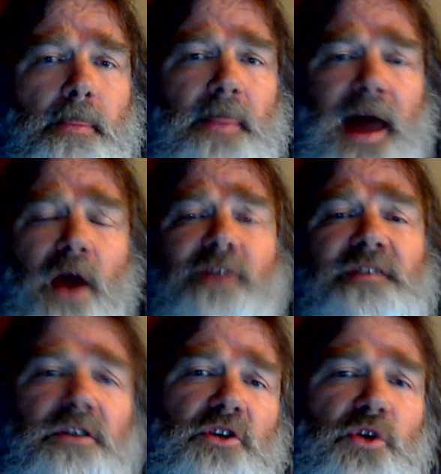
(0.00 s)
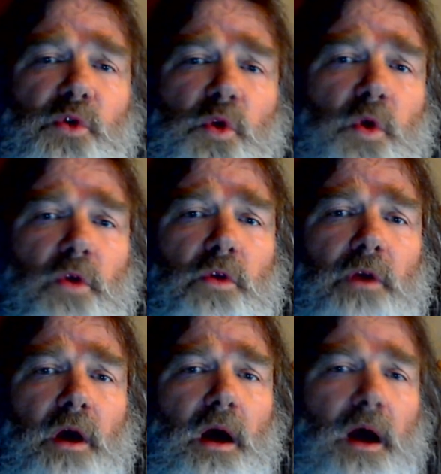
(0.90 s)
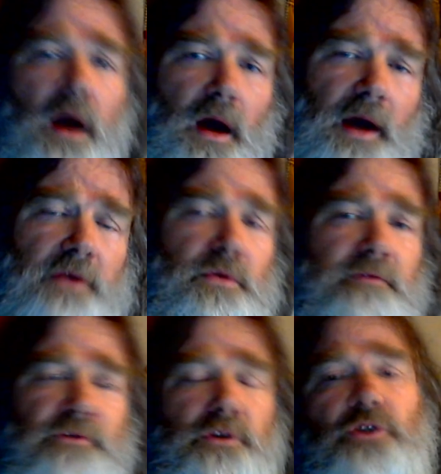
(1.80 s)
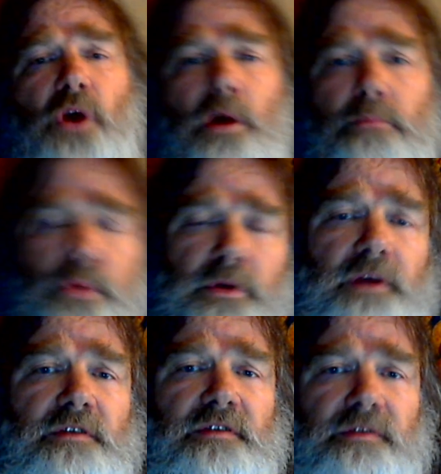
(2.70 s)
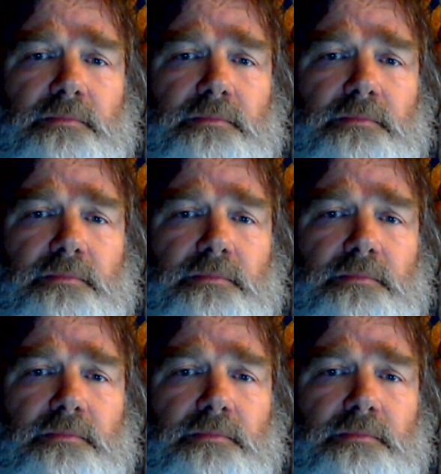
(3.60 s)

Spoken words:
1,000-year-old, 100-foot-tall Buddhas.